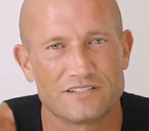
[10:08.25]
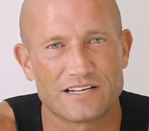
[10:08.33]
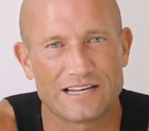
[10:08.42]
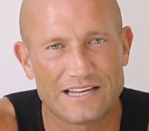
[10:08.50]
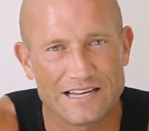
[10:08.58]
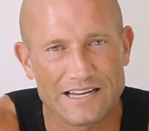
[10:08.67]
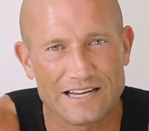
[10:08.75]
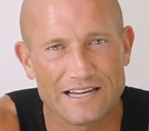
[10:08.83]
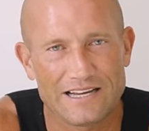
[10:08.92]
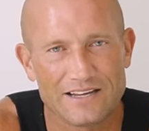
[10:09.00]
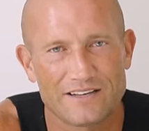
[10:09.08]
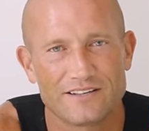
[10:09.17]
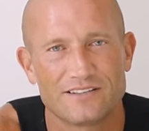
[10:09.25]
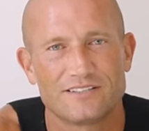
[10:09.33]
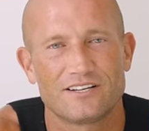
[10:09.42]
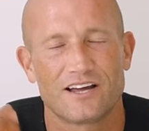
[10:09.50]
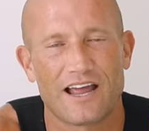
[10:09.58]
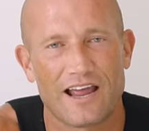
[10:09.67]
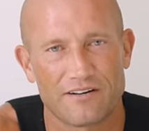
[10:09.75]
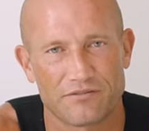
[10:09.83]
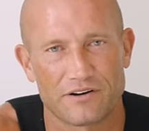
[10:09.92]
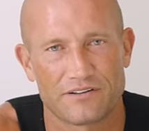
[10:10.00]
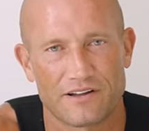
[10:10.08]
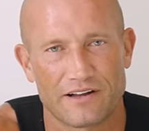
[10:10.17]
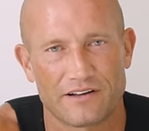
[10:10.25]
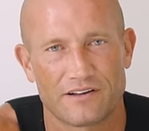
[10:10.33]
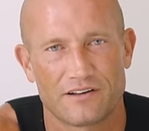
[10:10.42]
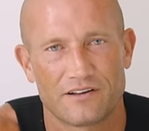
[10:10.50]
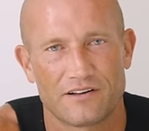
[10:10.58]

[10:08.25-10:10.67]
the key to everything.